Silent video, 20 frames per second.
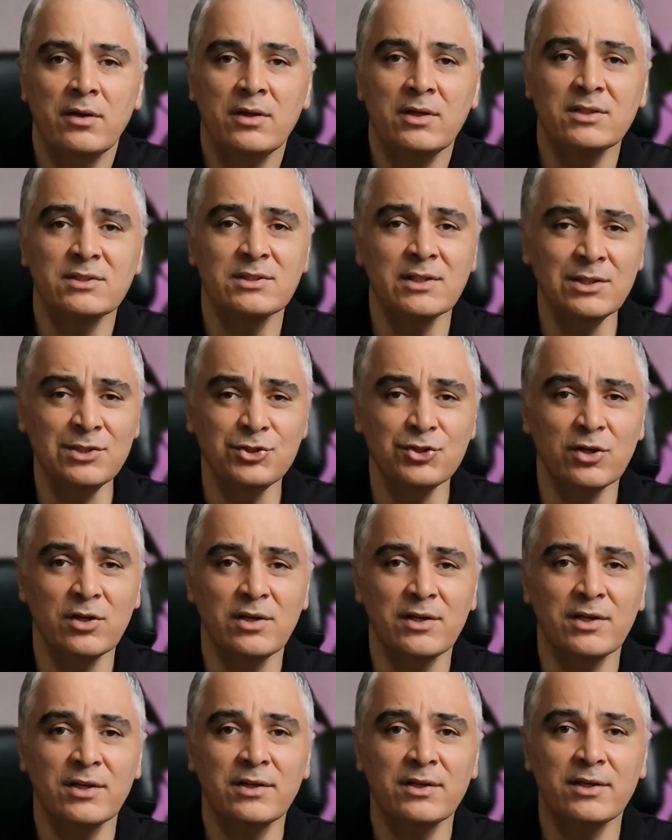
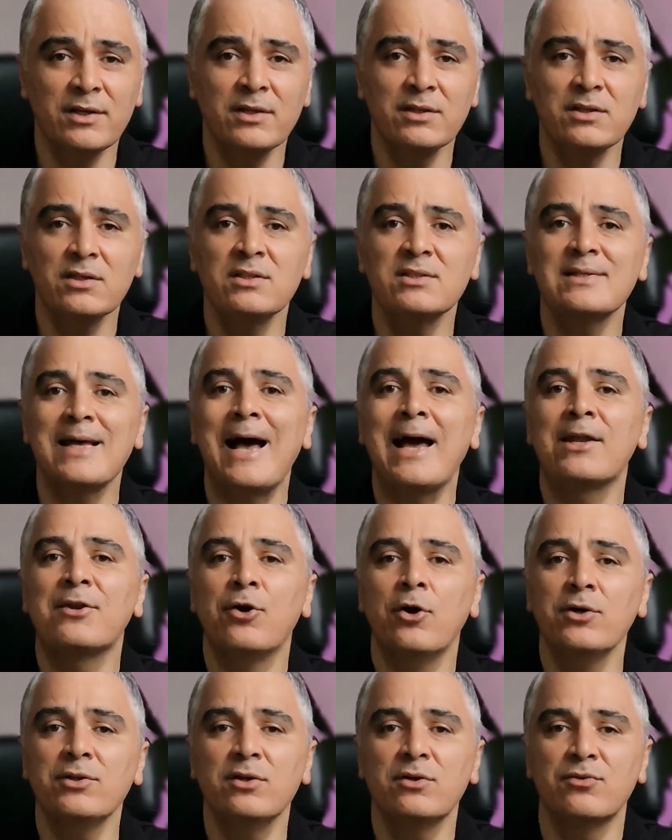Essentially, it is
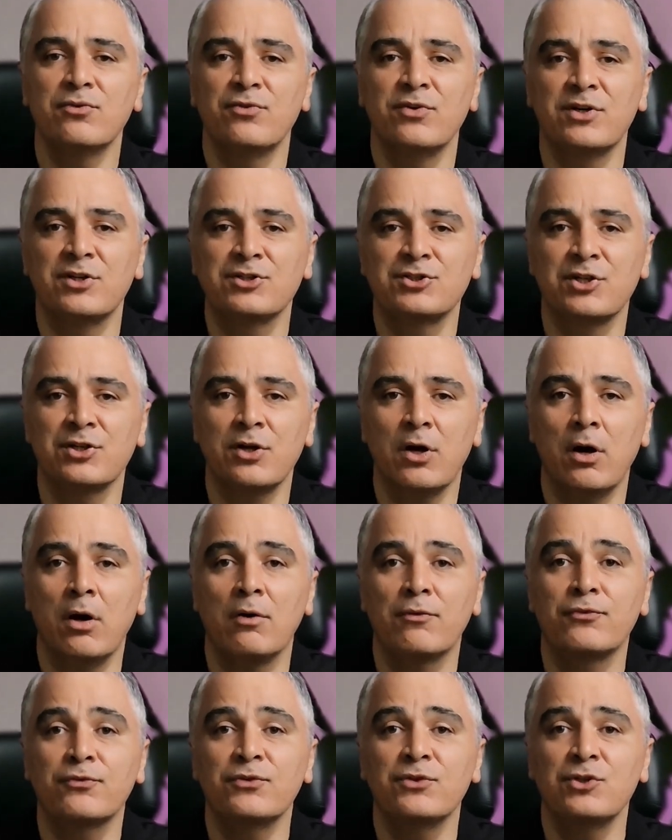another version
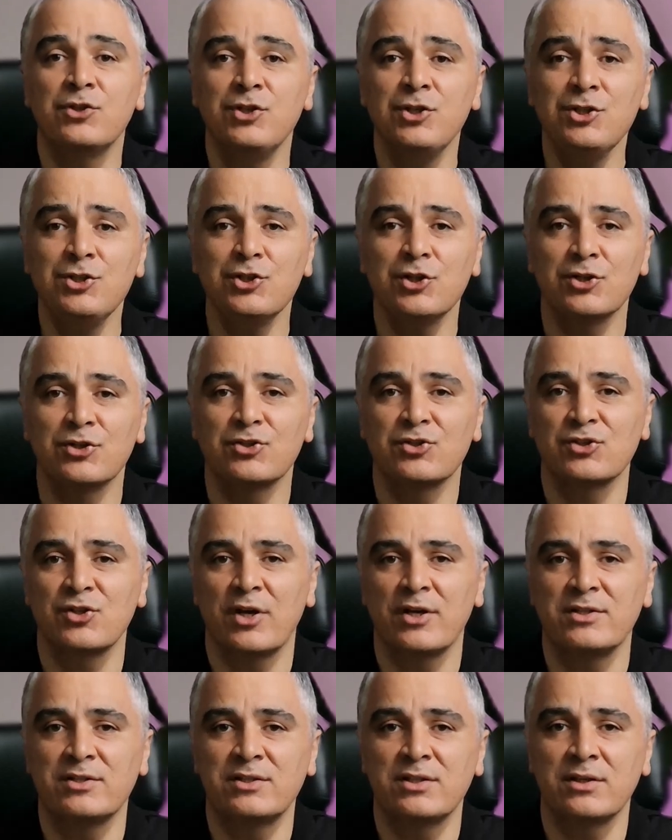of t-shirt
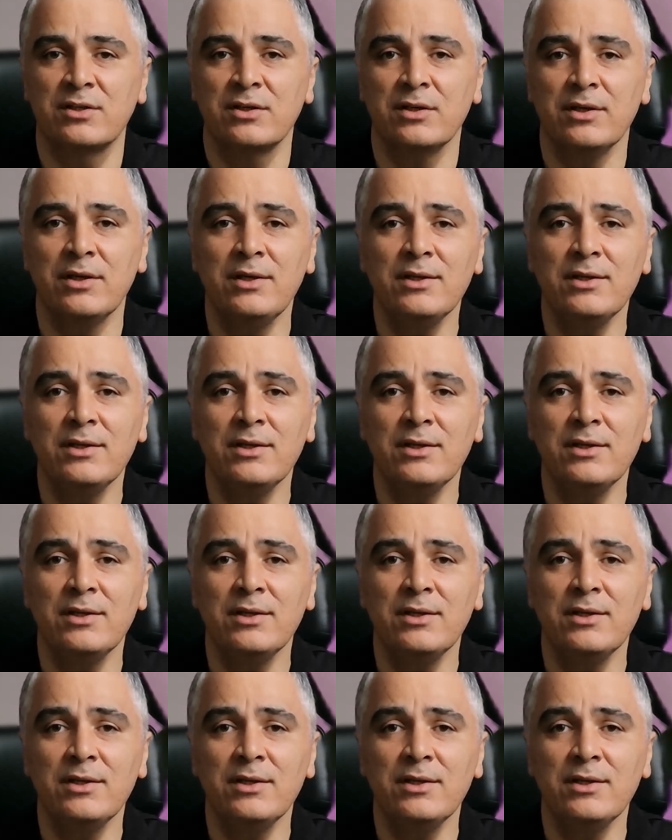sizing.